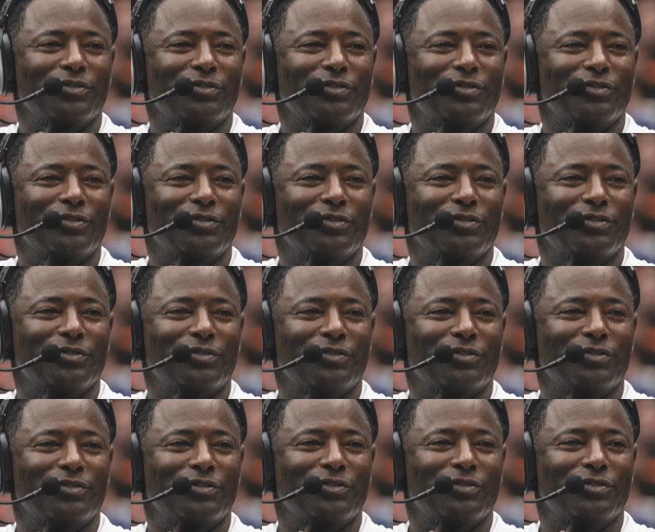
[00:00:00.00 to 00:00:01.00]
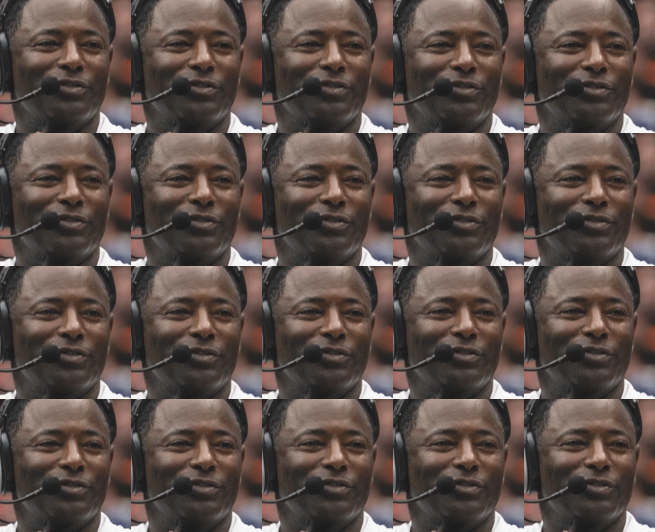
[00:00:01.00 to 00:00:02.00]

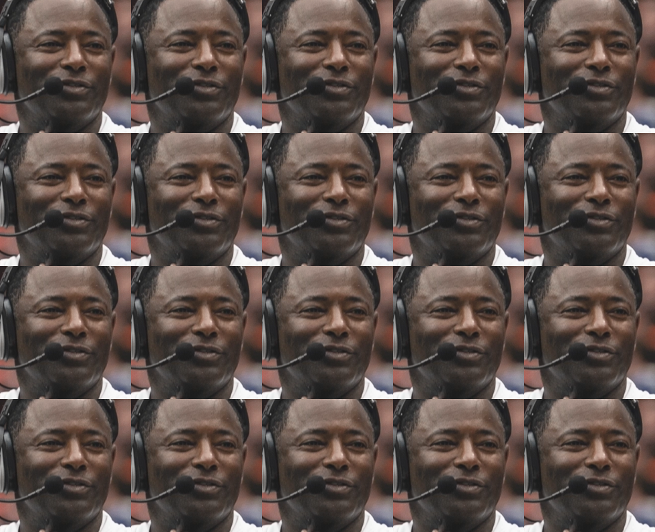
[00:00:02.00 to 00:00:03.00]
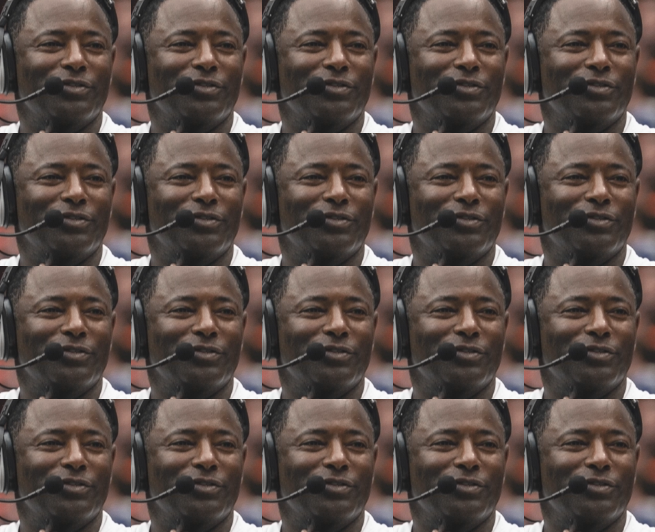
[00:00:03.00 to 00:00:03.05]
This person isn't speaking.